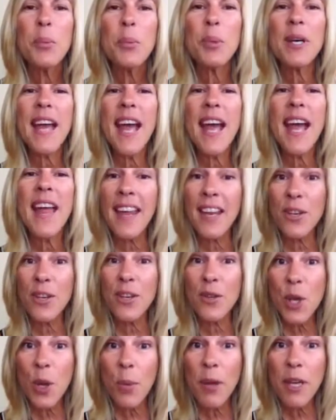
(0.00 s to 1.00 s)
But I
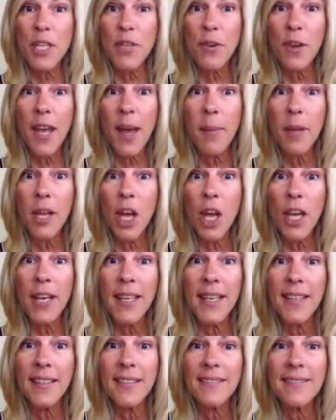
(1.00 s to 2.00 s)
thank you so much for coming
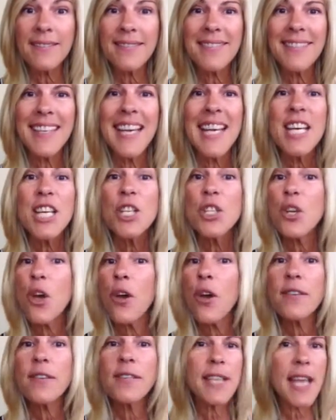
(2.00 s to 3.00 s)
on in.
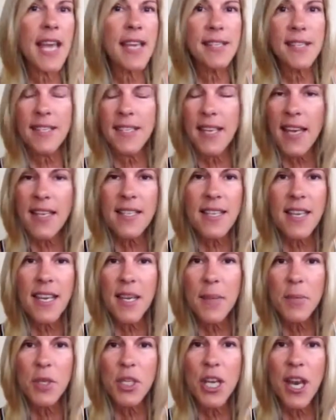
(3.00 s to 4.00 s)
Don't hesitate to
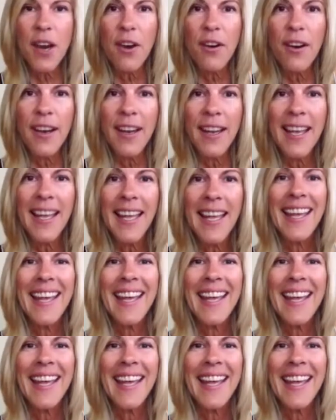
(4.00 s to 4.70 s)
keep sharing